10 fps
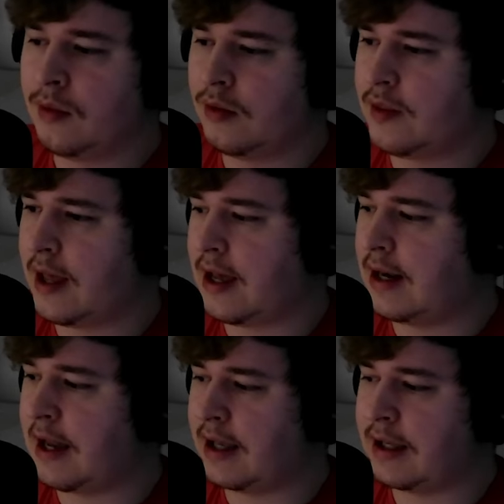
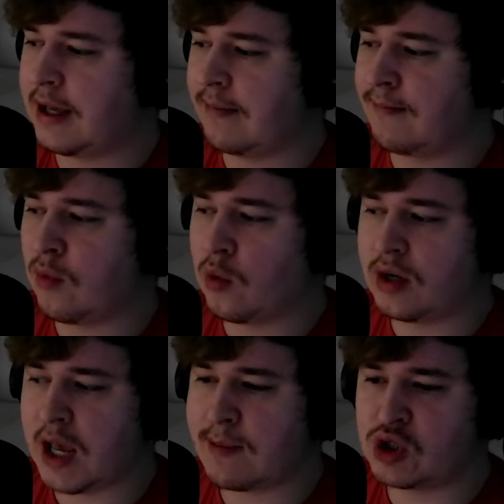then I can get more
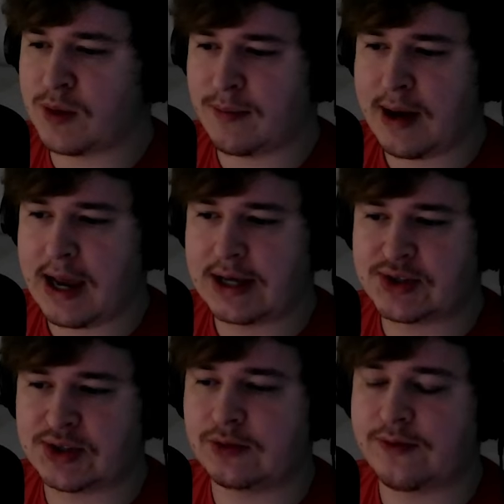damage by buying a
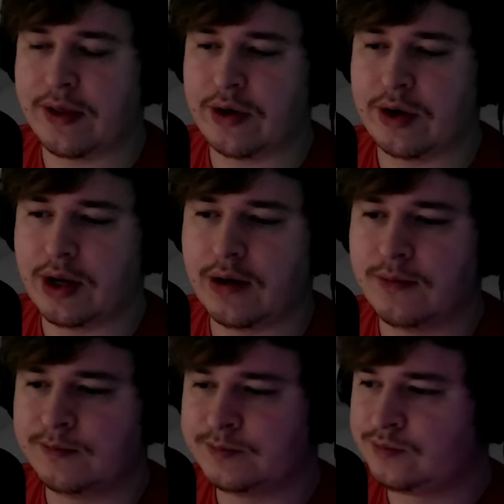single feather, you know?
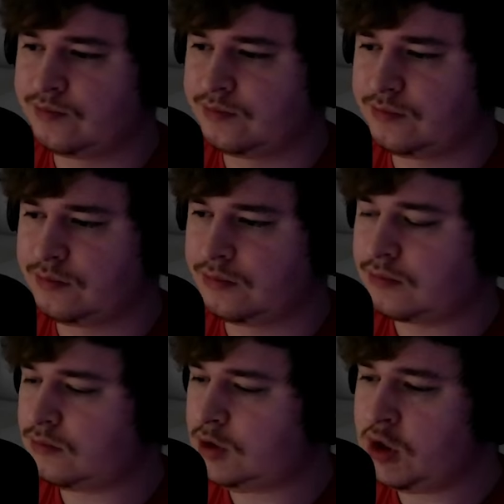
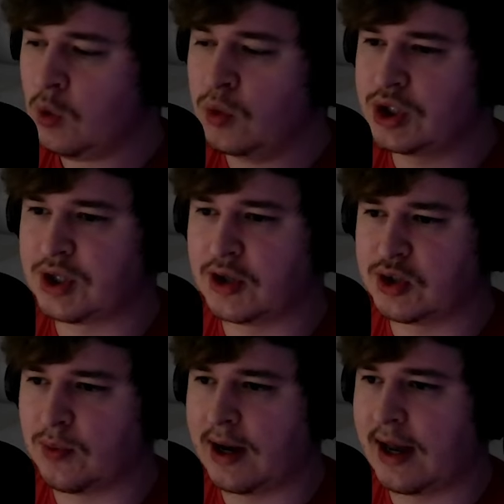Which is
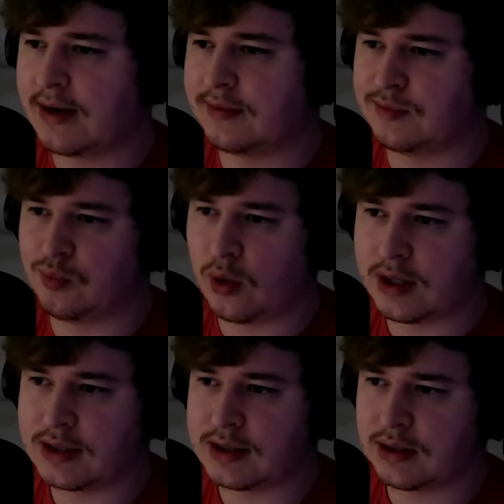also why I
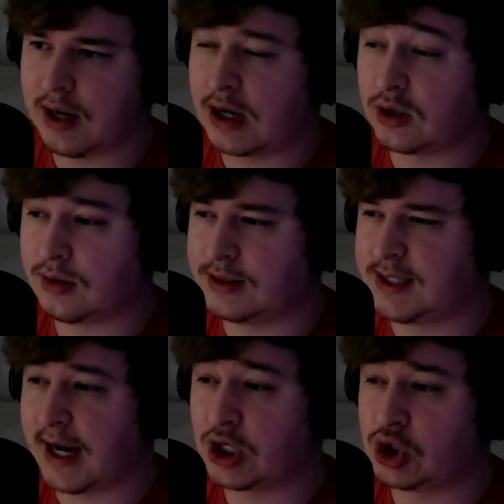wanted to, I
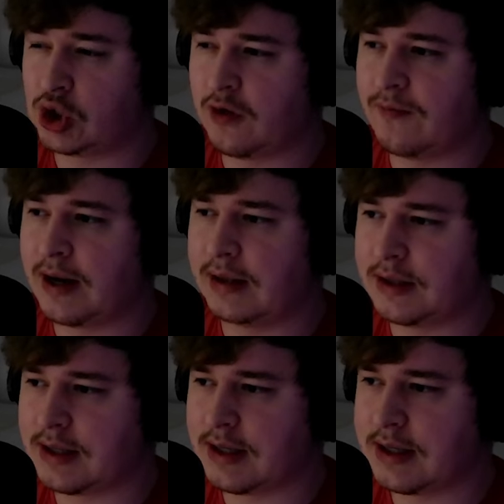said I should have bought
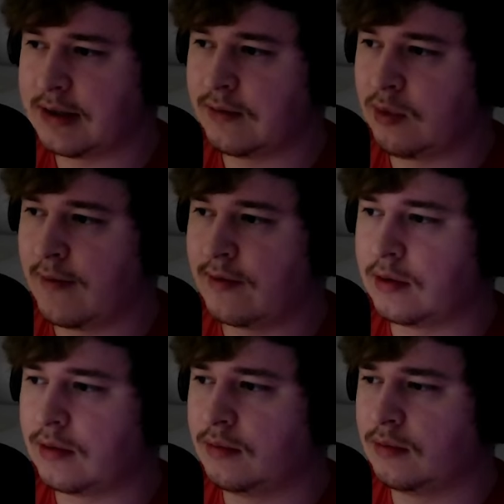the
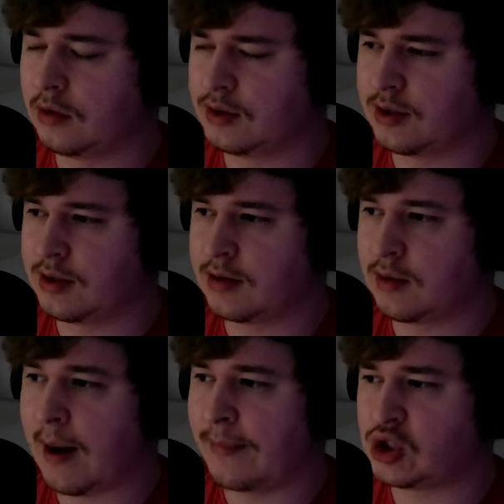Raven, or the
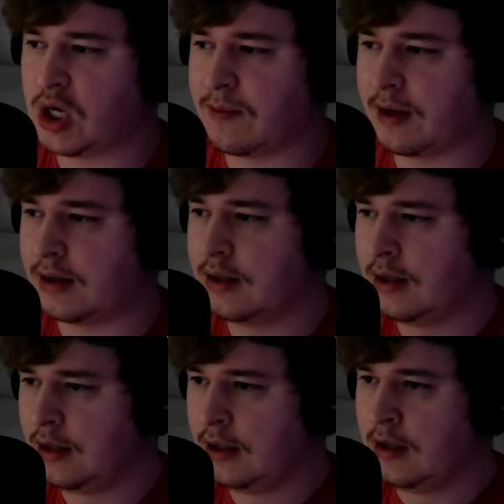Rapid Shaping
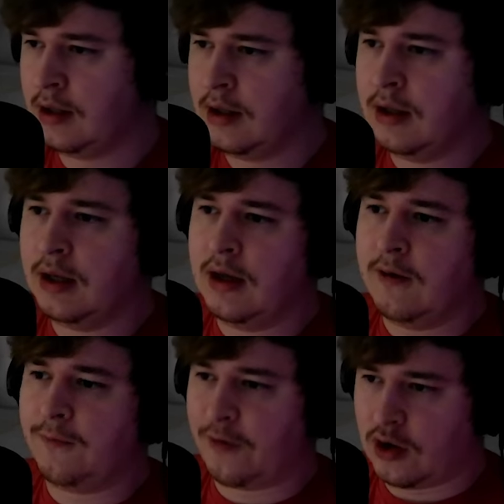
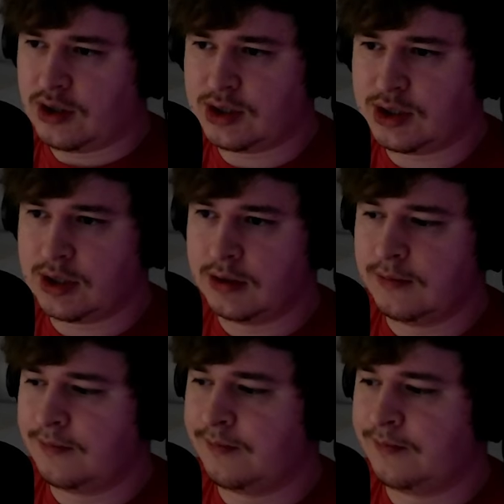burst.
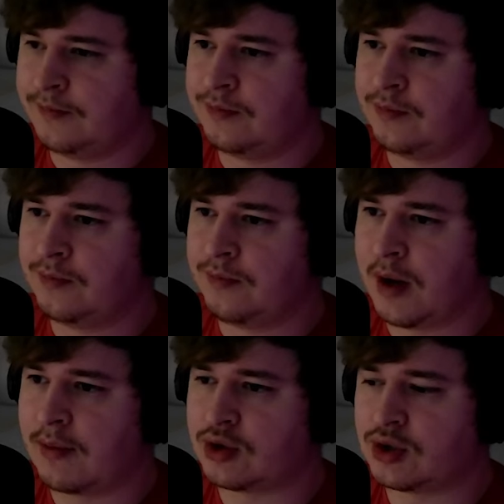But
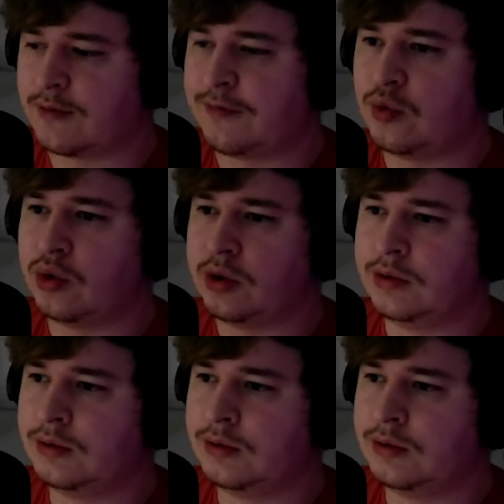I was just a fool.